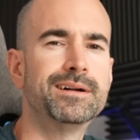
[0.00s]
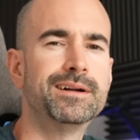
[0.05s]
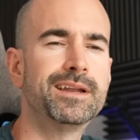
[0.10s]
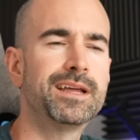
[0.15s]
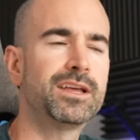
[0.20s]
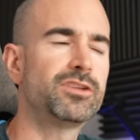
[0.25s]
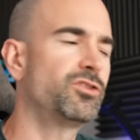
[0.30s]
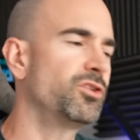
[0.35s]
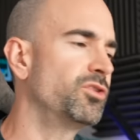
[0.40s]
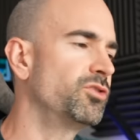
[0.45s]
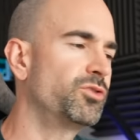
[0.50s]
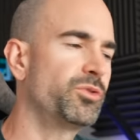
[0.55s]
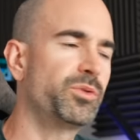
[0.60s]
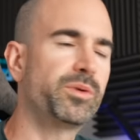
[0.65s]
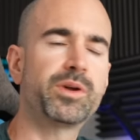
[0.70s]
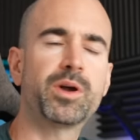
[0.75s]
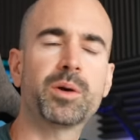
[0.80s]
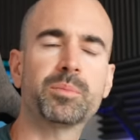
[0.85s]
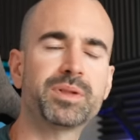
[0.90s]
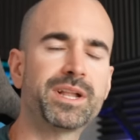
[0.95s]
And as usual,
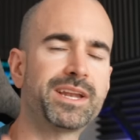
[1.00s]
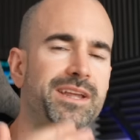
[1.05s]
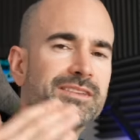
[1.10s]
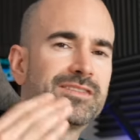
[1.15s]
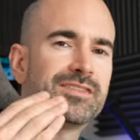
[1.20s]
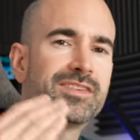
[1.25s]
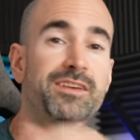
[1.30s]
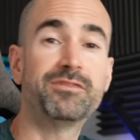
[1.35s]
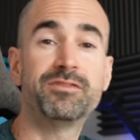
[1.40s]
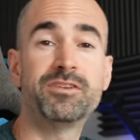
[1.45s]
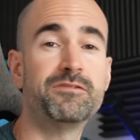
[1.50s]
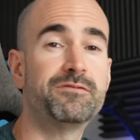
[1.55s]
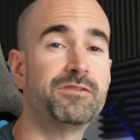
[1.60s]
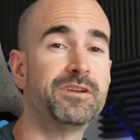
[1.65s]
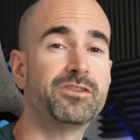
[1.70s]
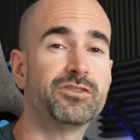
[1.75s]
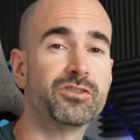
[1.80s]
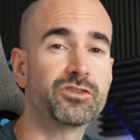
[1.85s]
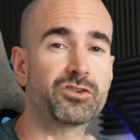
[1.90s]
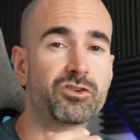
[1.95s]
you've got plenty of safety
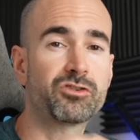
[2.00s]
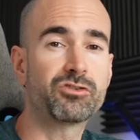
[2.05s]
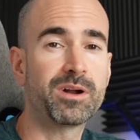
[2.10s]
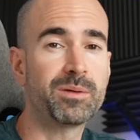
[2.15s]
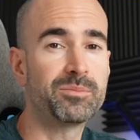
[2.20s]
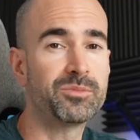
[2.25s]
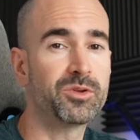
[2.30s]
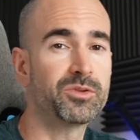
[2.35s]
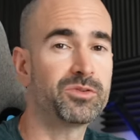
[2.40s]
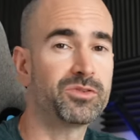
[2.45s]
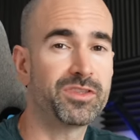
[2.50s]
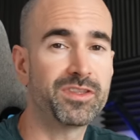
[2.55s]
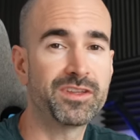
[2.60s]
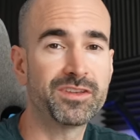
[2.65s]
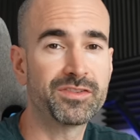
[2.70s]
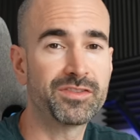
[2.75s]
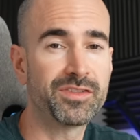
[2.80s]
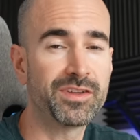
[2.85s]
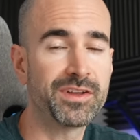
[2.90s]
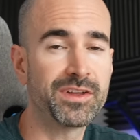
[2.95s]
features crammed onto
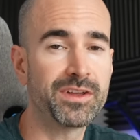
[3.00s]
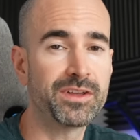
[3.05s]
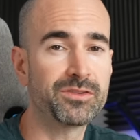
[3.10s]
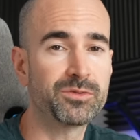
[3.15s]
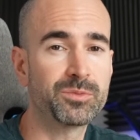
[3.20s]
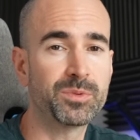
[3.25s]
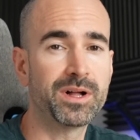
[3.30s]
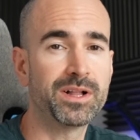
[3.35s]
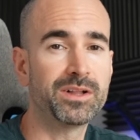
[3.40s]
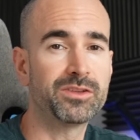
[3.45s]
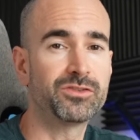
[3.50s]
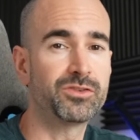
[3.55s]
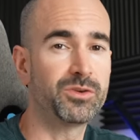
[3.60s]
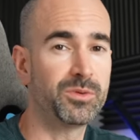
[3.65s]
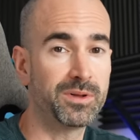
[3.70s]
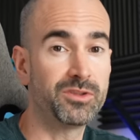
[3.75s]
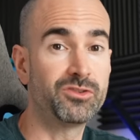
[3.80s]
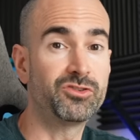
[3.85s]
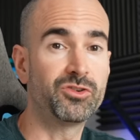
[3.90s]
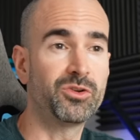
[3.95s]
this thing as well
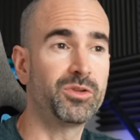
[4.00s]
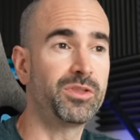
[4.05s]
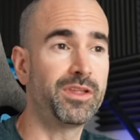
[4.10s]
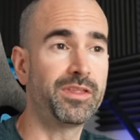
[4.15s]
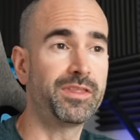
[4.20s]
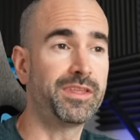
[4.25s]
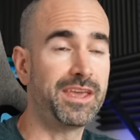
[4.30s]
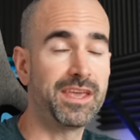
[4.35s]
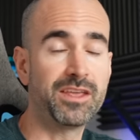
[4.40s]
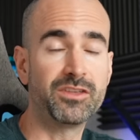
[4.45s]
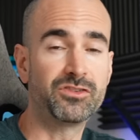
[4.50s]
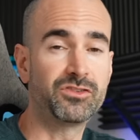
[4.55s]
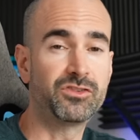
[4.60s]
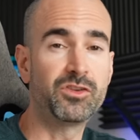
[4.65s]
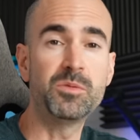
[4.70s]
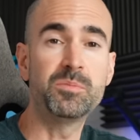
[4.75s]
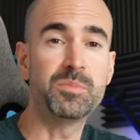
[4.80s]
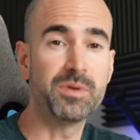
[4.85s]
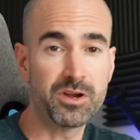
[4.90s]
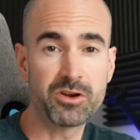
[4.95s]
to ensure that the
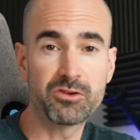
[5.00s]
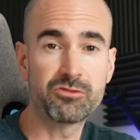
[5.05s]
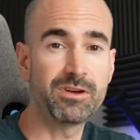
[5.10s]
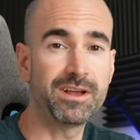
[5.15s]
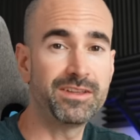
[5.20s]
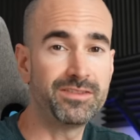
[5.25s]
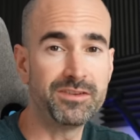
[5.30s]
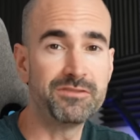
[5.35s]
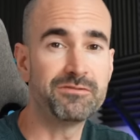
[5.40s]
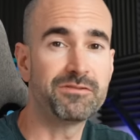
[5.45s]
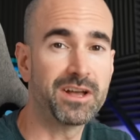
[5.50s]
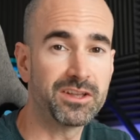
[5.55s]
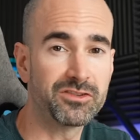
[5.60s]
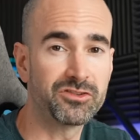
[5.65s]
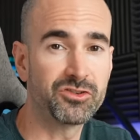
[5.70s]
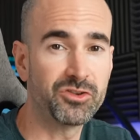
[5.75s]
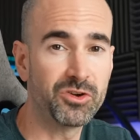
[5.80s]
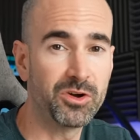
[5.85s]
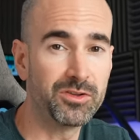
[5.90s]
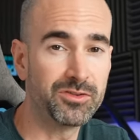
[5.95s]
super crazy
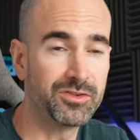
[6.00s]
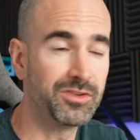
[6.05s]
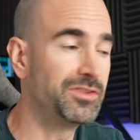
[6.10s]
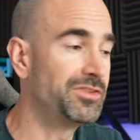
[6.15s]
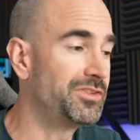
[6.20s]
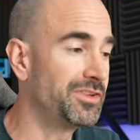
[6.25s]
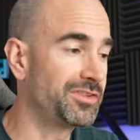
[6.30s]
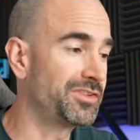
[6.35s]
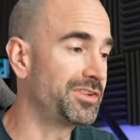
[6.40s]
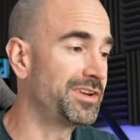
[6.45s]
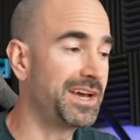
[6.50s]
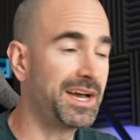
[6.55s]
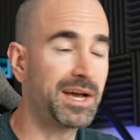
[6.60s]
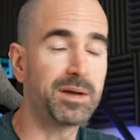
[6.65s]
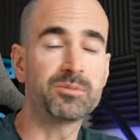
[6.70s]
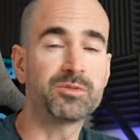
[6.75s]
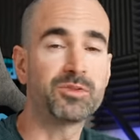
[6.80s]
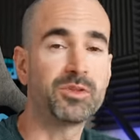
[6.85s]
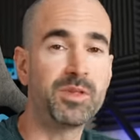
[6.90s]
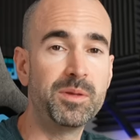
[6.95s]
fast charging doesn't
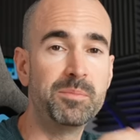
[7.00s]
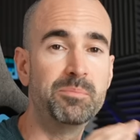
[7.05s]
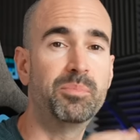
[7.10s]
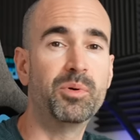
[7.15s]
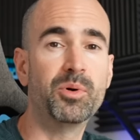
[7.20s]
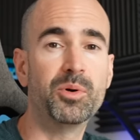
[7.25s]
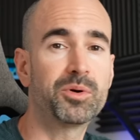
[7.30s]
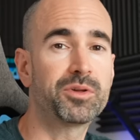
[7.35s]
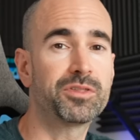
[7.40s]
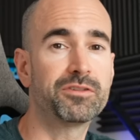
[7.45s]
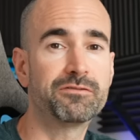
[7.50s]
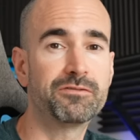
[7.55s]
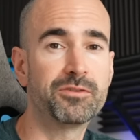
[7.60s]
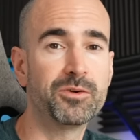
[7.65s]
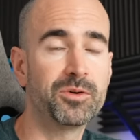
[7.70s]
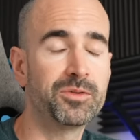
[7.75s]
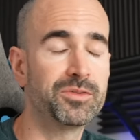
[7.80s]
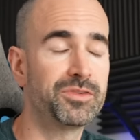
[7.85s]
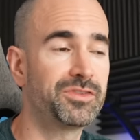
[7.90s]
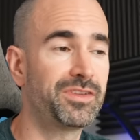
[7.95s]
absolutely balk the
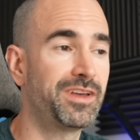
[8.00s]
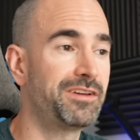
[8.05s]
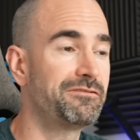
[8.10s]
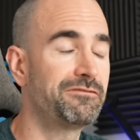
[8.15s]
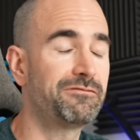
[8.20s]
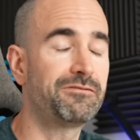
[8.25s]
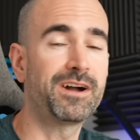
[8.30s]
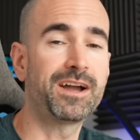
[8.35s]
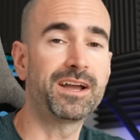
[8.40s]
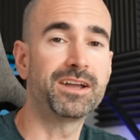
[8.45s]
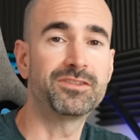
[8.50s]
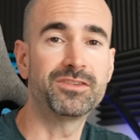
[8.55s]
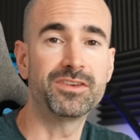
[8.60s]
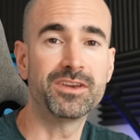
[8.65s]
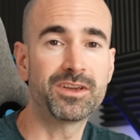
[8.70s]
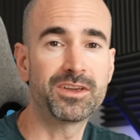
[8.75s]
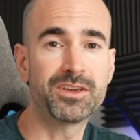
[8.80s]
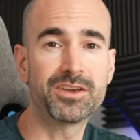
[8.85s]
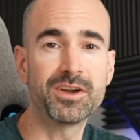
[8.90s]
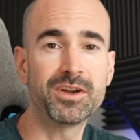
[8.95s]
phone, set fire to
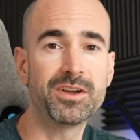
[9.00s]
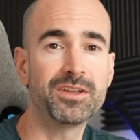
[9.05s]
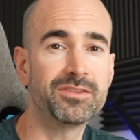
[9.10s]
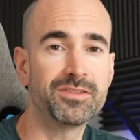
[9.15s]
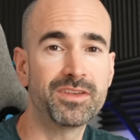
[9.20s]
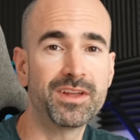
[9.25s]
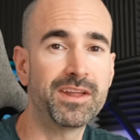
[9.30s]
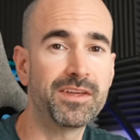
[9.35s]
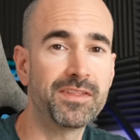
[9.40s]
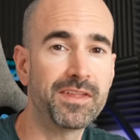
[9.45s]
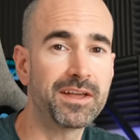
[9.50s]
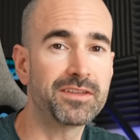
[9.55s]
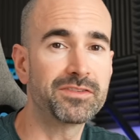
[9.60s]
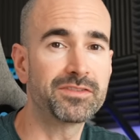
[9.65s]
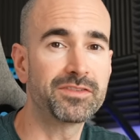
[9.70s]
your curtains, any of that